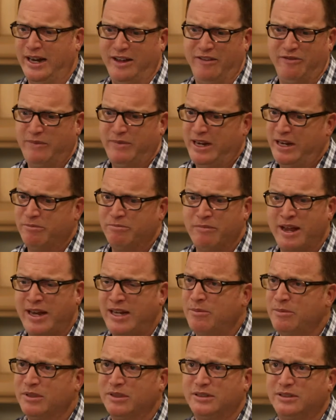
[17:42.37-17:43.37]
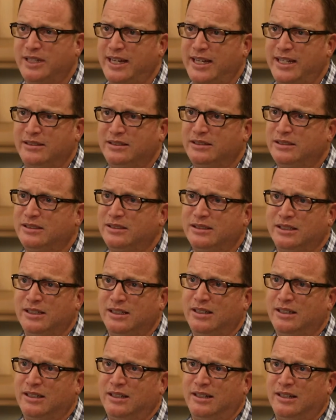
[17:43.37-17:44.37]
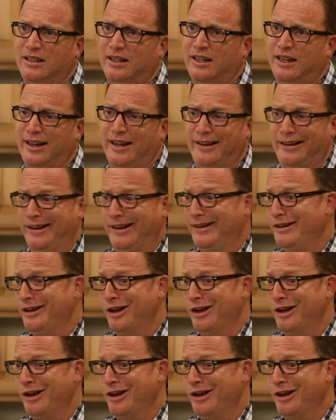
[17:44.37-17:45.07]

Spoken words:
And I've made many mistakes, and